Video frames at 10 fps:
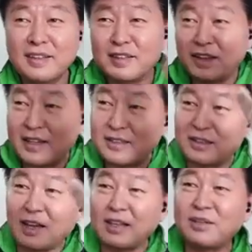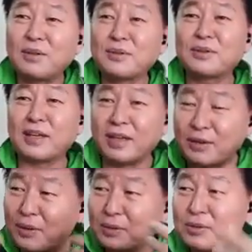their statues, they
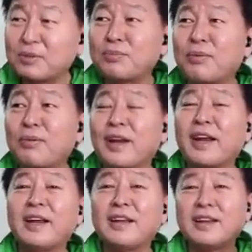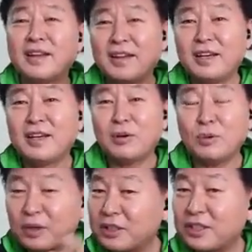go to pray,
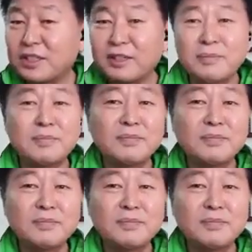worship.